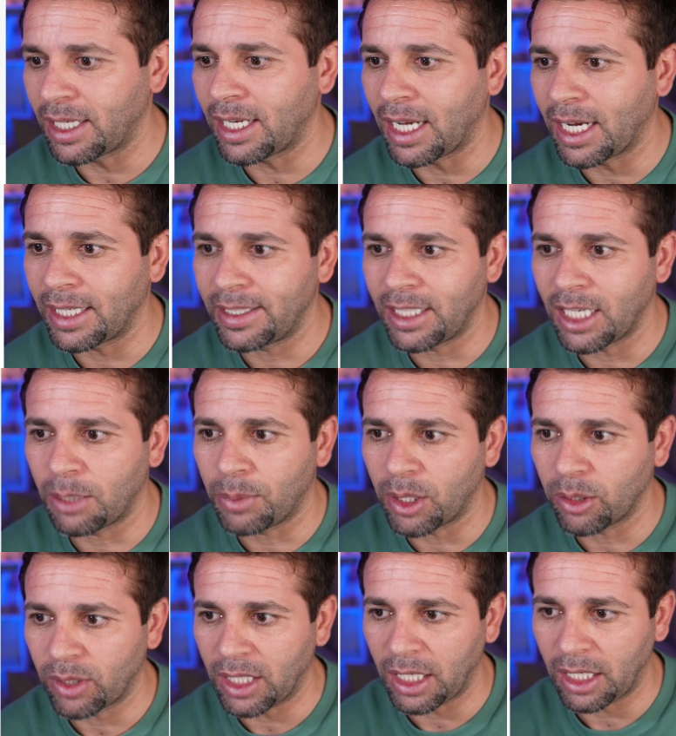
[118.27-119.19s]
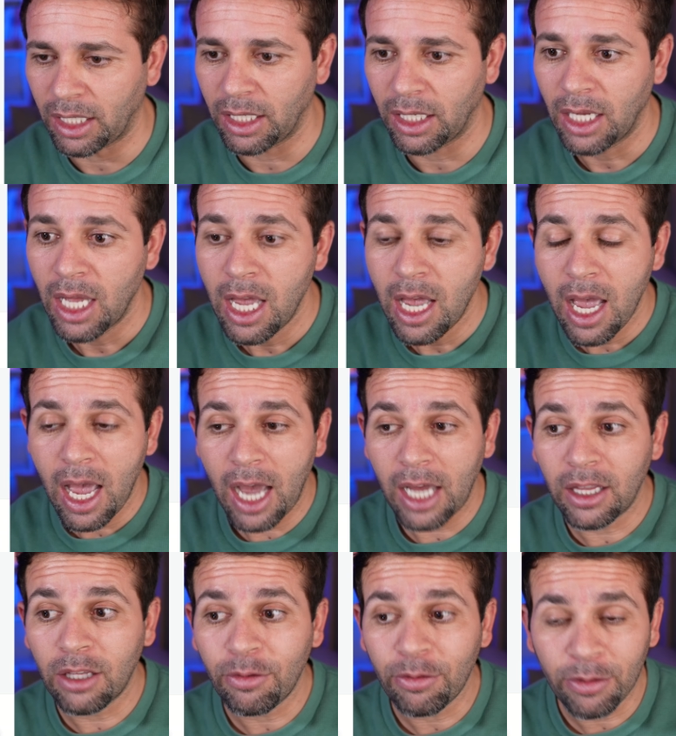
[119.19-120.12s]
idea about like it.
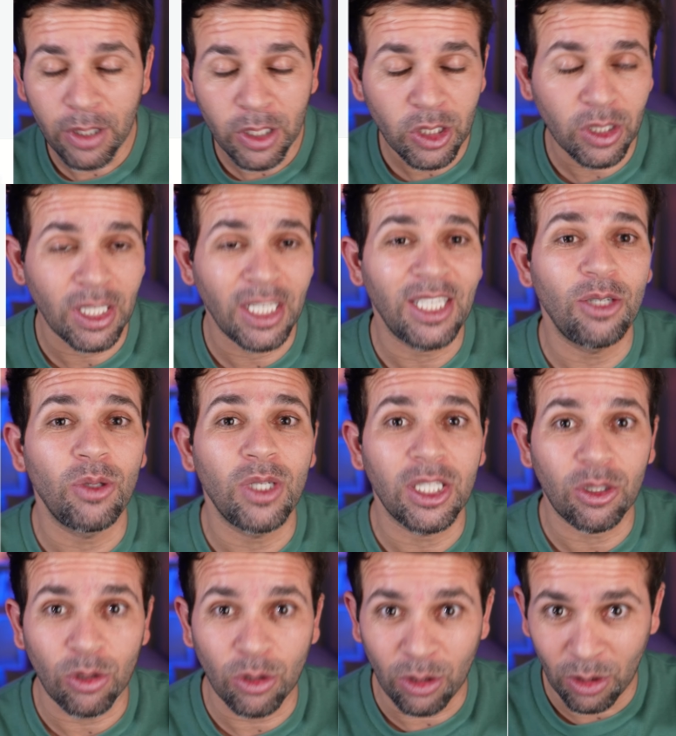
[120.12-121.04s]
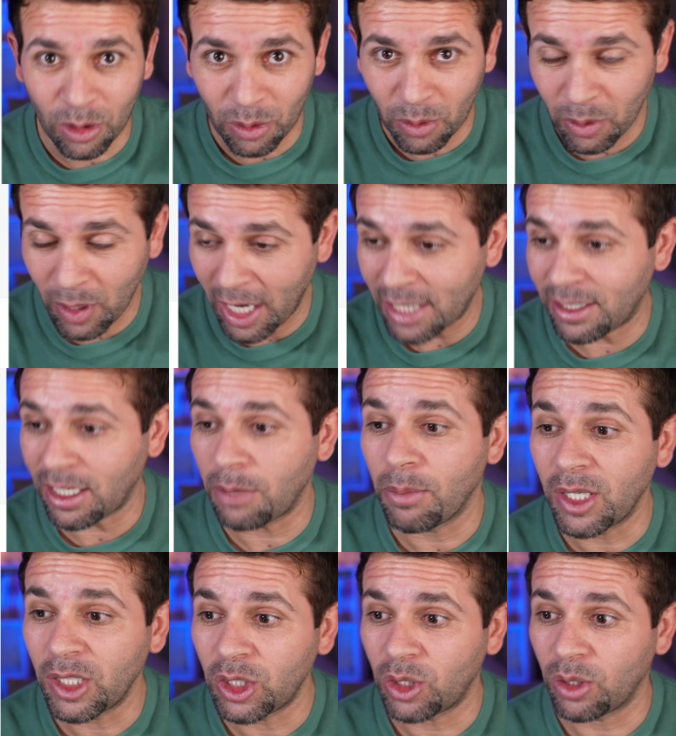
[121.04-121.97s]
And the first thing you need to do, as I
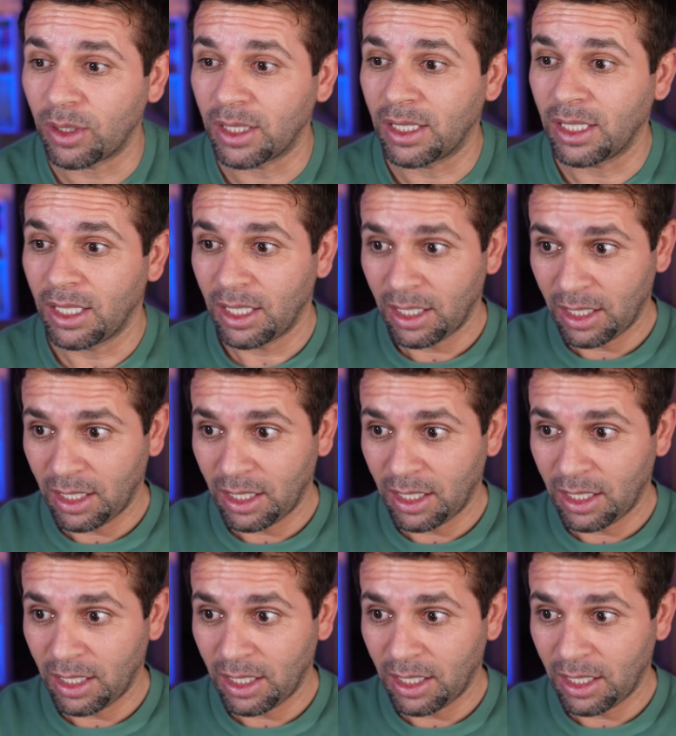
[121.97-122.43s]
mentioned,